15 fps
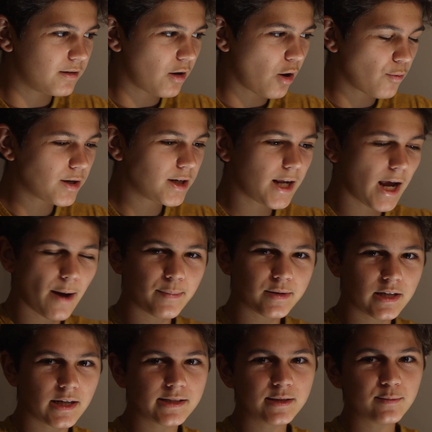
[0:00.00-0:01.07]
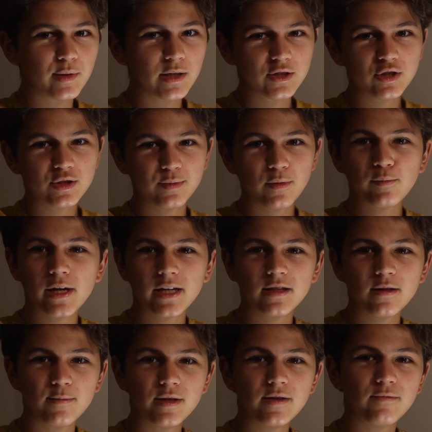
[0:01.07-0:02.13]
already appetizing pictures, but
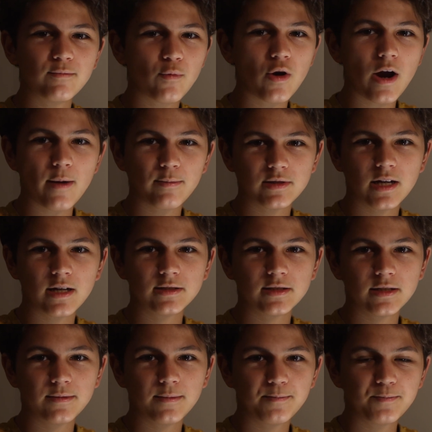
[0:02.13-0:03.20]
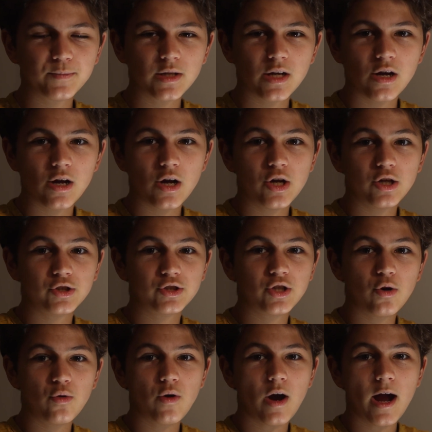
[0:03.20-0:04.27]
making them even more appetizing.
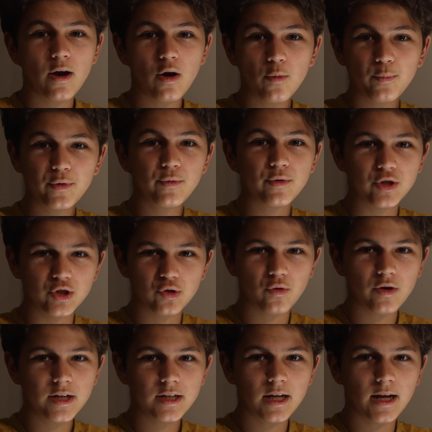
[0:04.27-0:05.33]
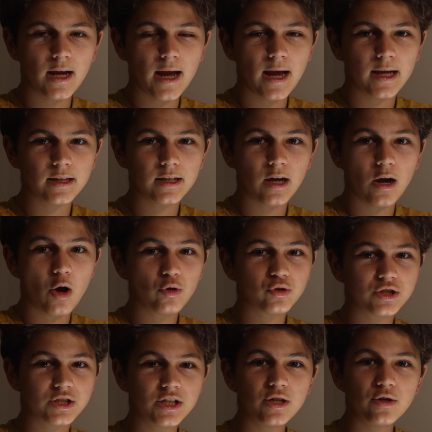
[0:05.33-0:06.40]
So, I hope you enjoyed, and I'll
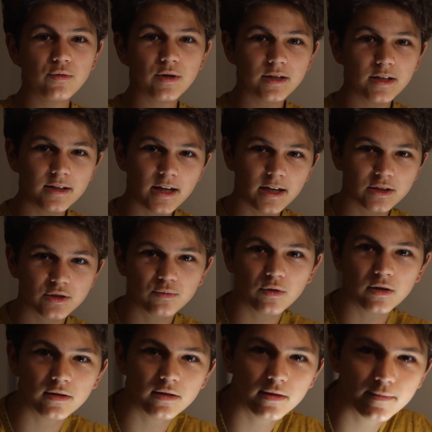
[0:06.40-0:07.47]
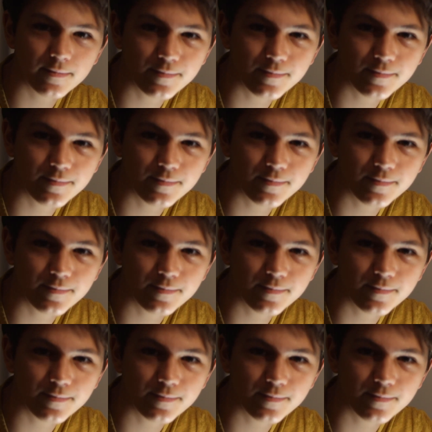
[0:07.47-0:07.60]
see you in the next one.